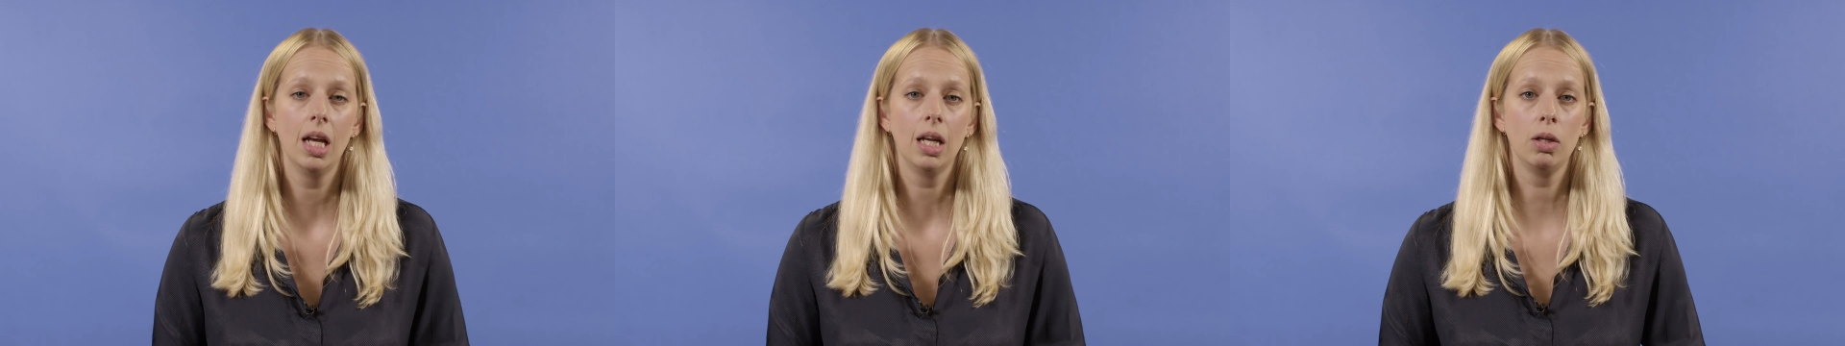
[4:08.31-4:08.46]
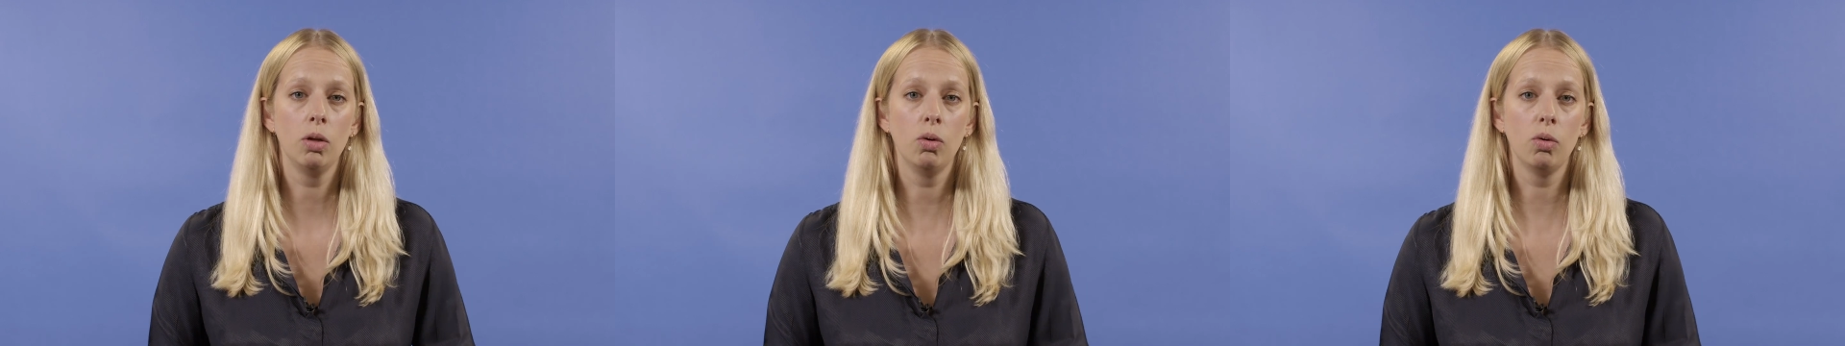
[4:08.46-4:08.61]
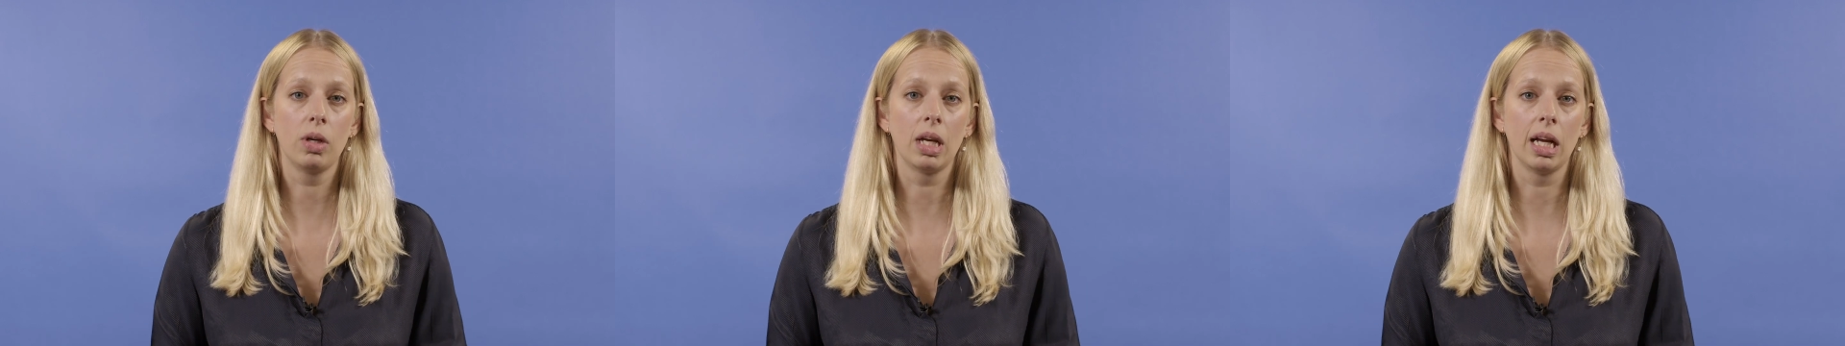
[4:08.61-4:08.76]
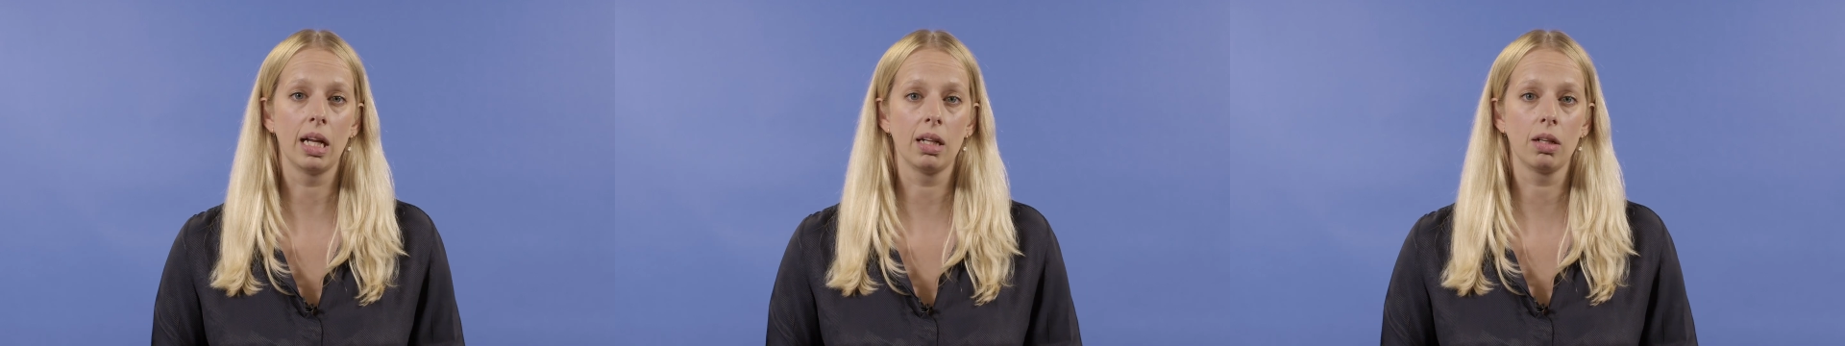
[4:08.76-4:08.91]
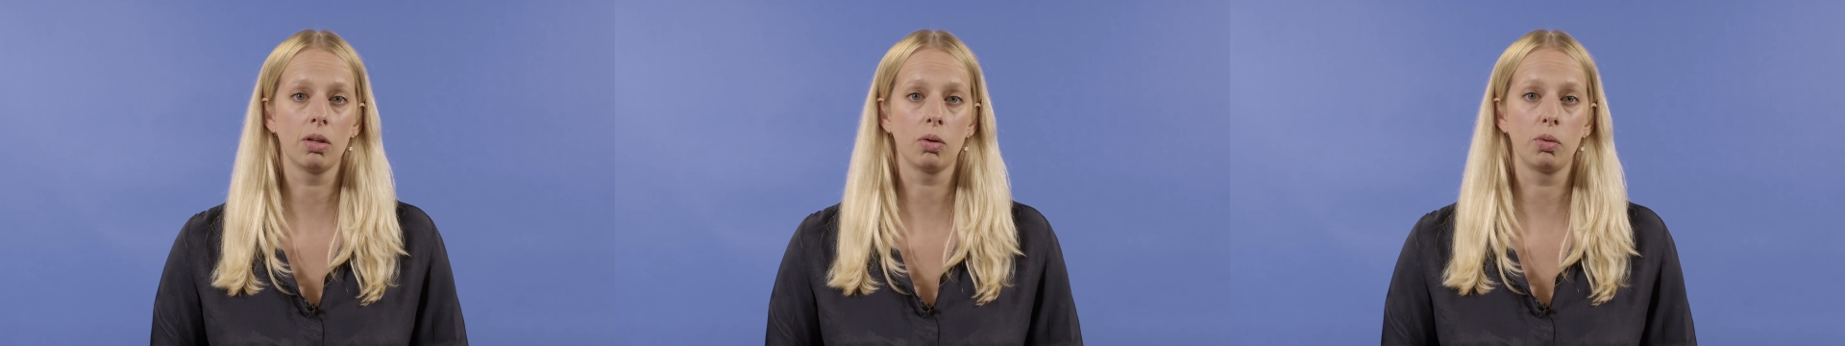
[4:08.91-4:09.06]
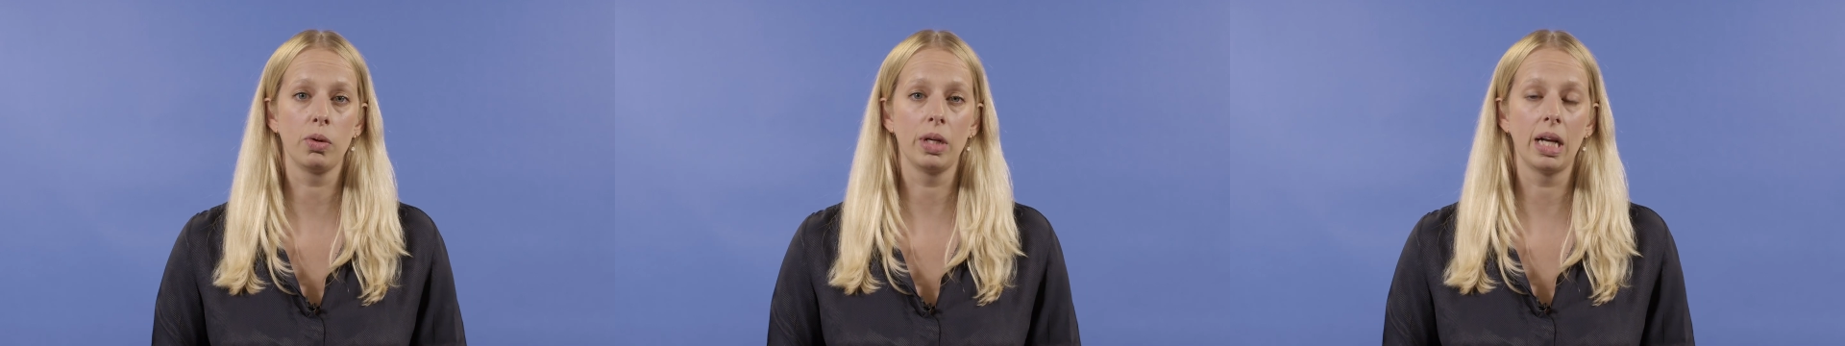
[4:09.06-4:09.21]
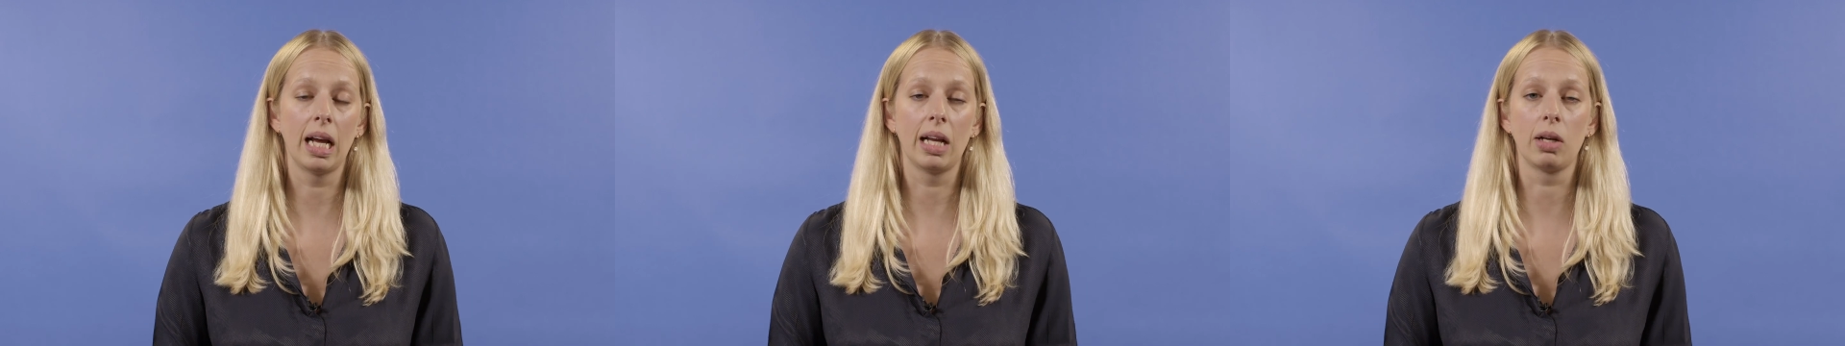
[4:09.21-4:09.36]
you can
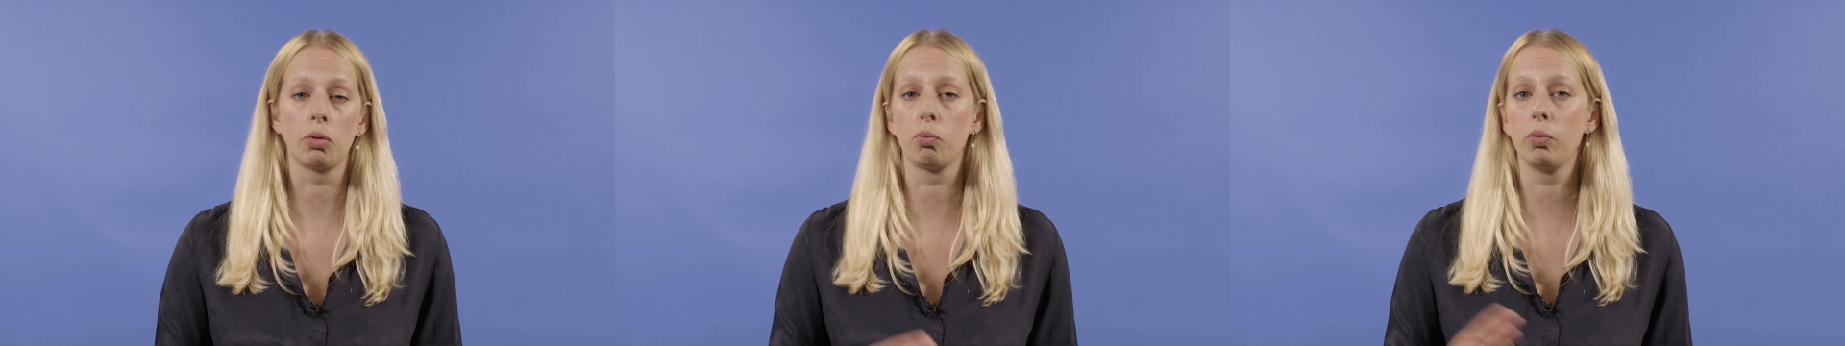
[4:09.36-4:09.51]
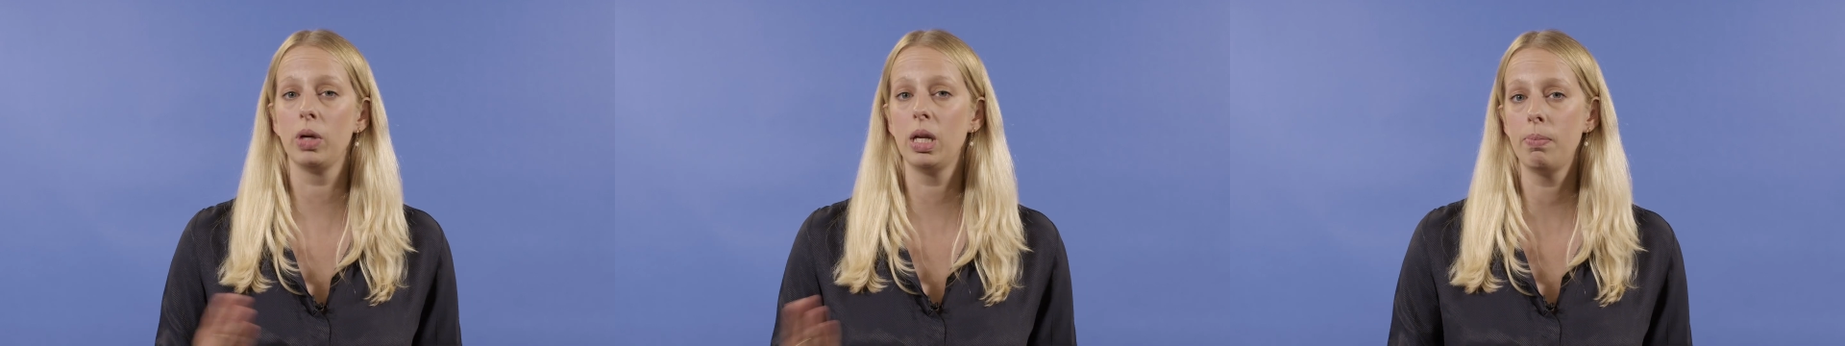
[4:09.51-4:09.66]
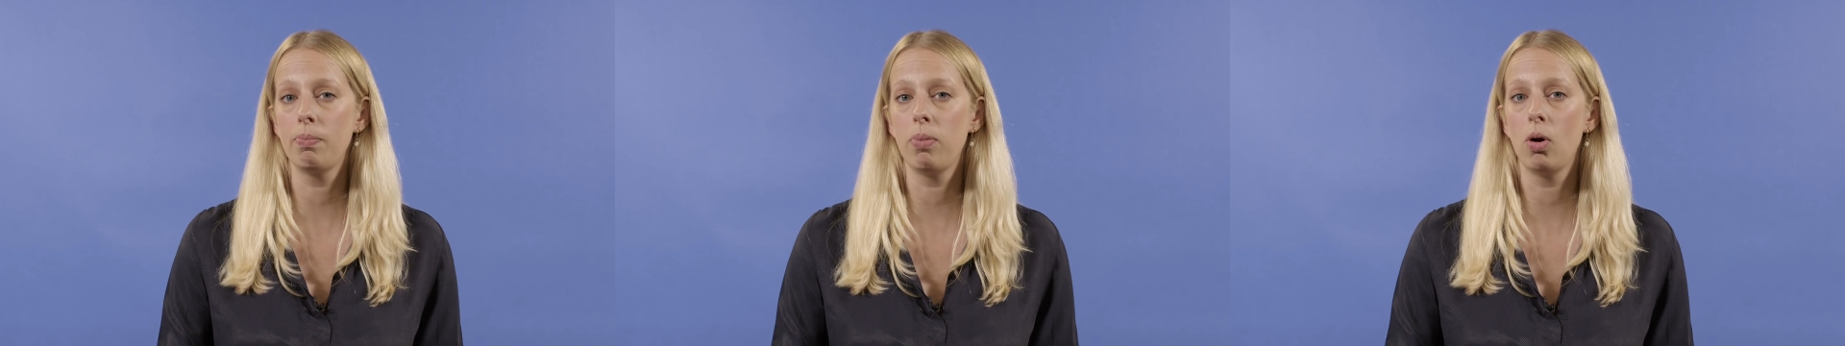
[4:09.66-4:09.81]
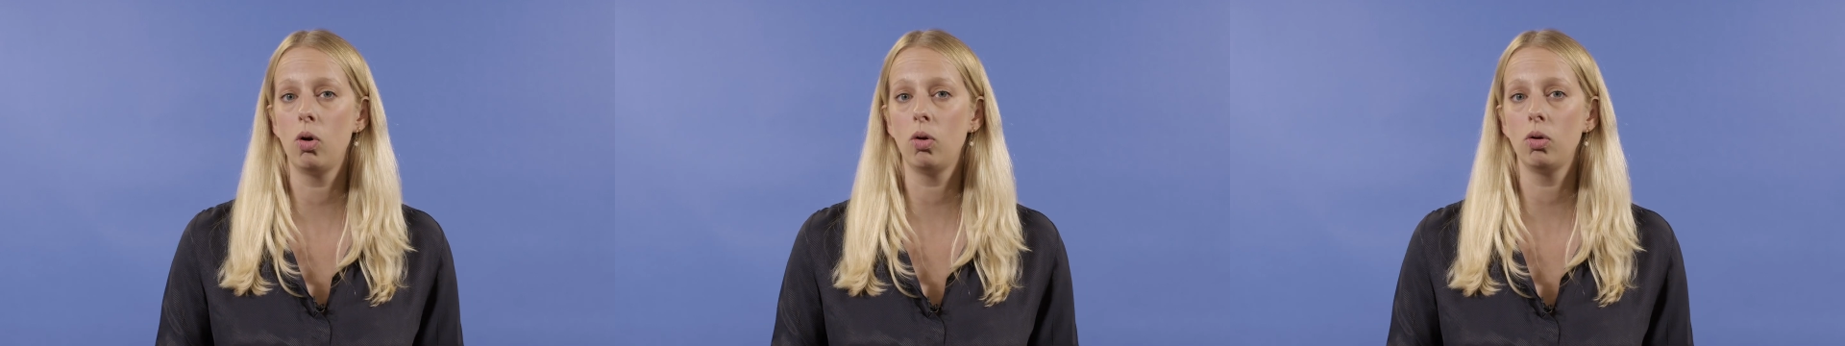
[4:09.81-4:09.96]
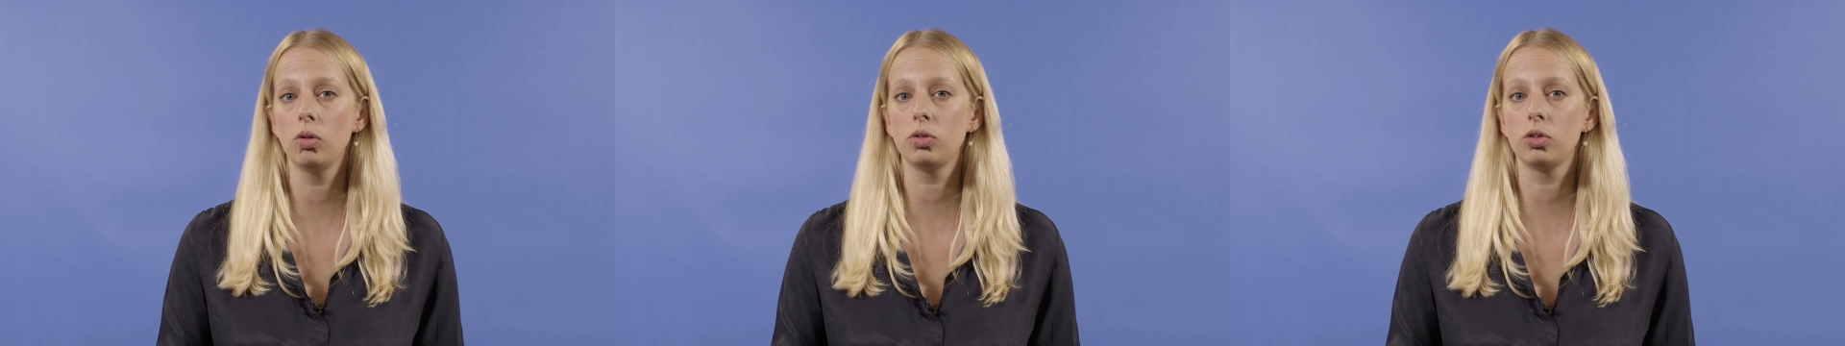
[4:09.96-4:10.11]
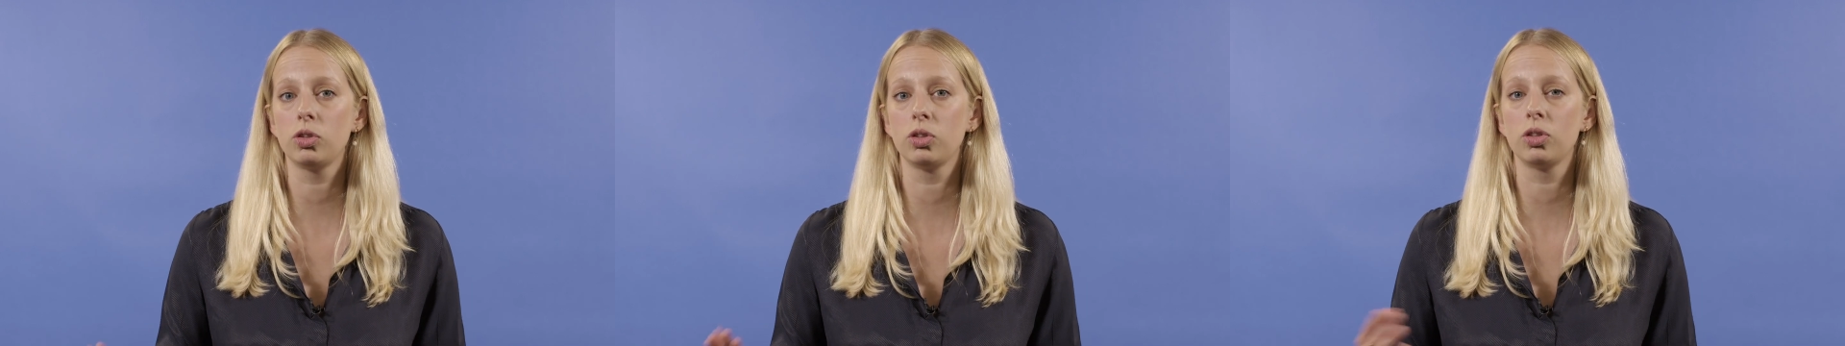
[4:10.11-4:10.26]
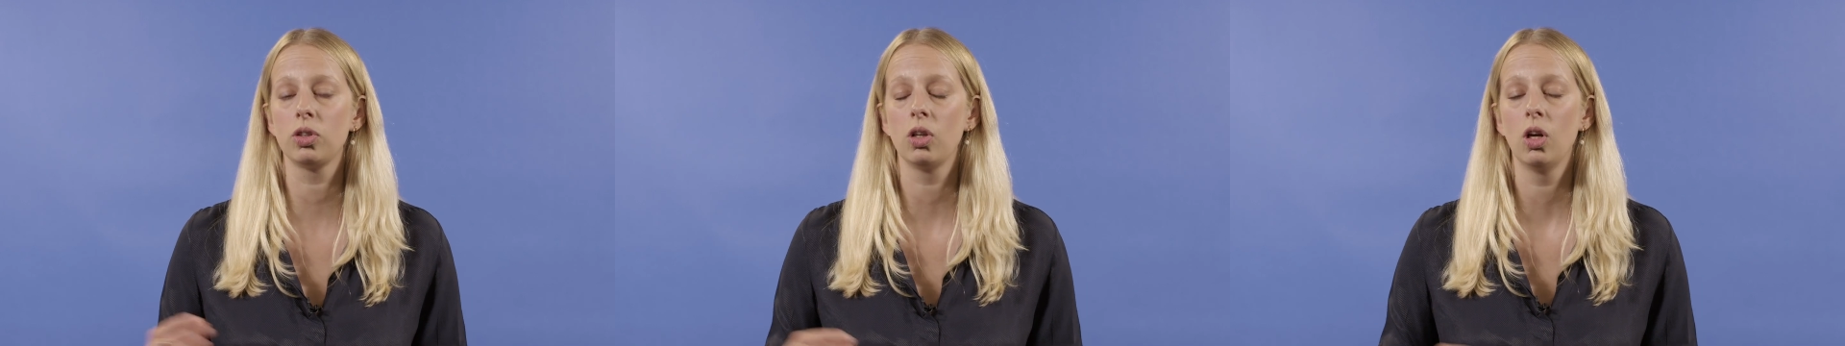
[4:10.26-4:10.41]
create
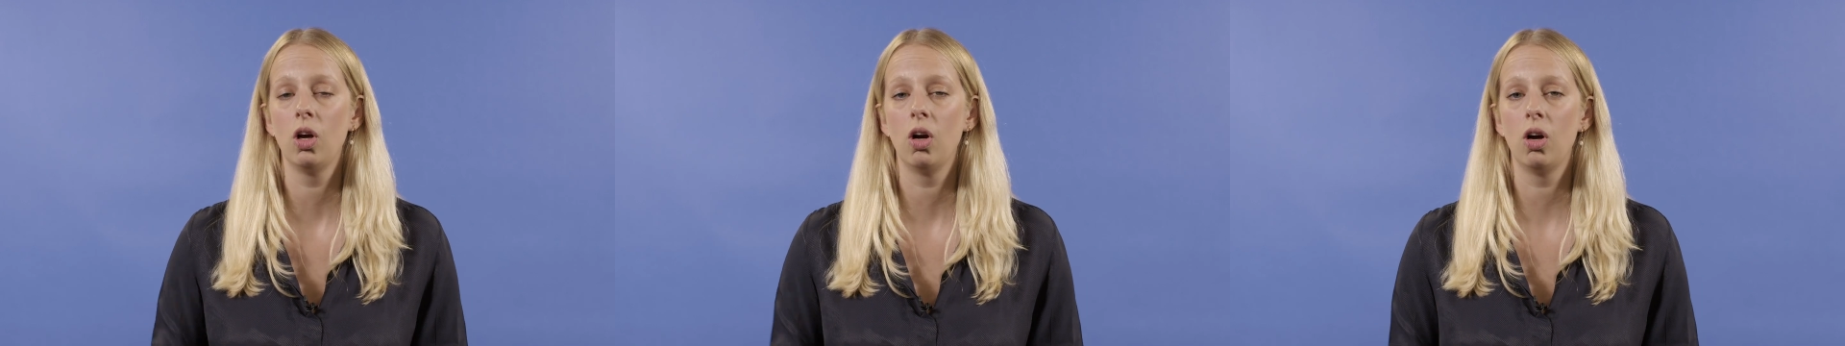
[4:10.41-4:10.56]
reports